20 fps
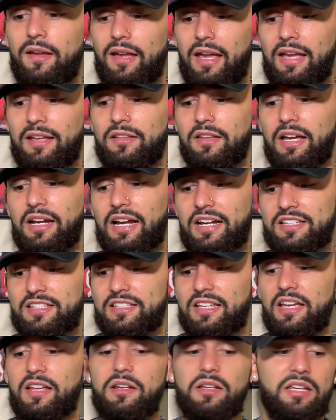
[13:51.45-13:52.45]
And like I
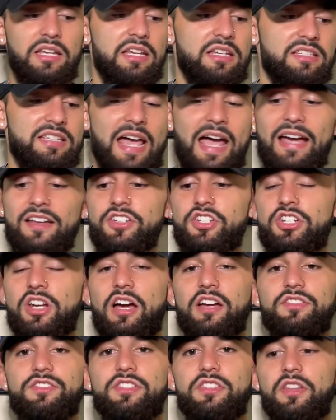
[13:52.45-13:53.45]
said, he's had
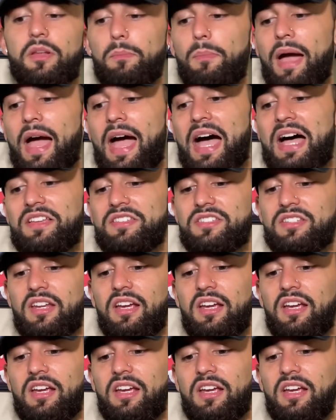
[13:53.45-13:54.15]
shots in the past,